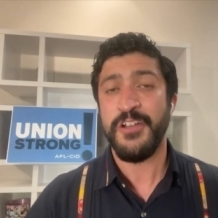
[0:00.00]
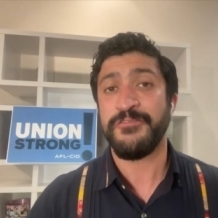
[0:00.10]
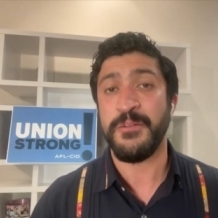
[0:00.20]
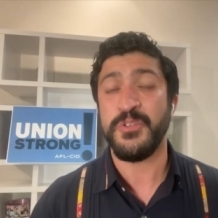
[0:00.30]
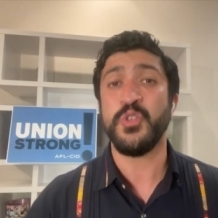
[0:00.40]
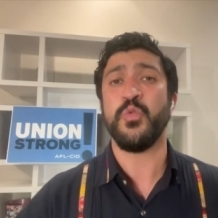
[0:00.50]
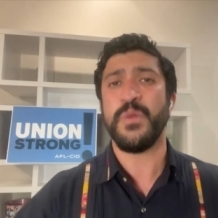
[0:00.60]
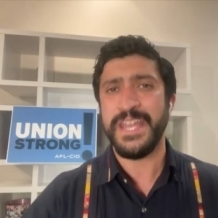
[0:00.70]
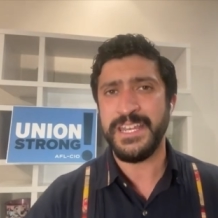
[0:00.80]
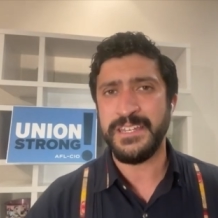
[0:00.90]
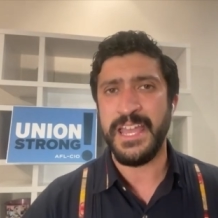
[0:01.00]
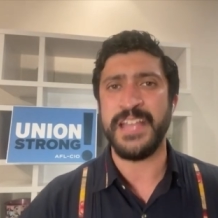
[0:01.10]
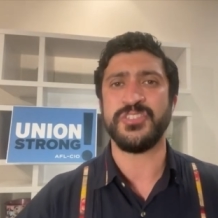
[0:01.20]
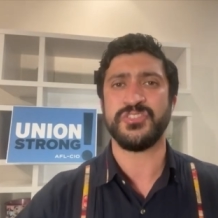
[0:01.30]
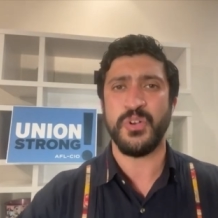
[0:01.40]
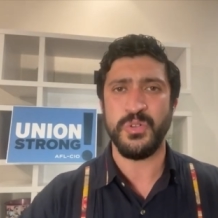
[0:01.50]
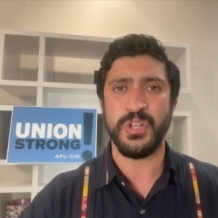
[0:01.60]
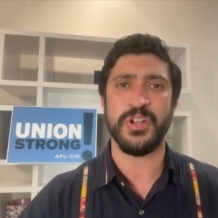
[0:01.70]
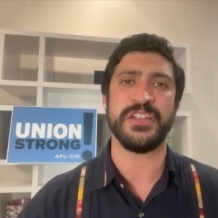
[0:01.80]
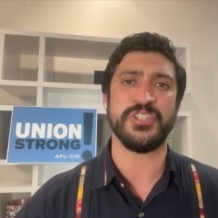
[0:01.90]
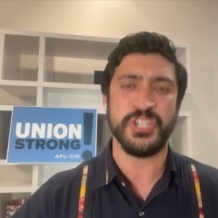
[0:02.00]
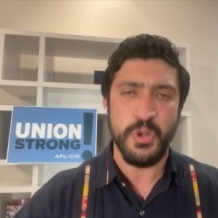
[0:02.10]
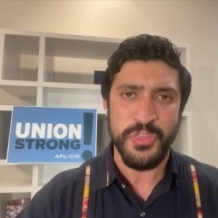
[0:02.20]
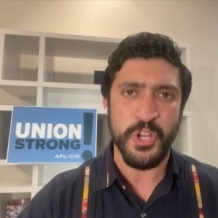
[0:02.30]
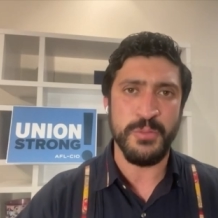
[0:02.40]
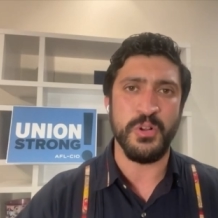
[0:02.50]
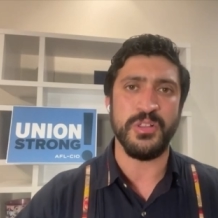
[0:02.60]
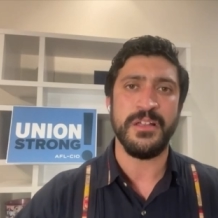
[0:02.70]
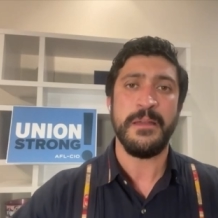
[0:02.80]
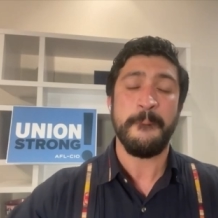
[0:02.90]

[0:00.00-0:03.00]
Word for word: from new wind and solar and geothermal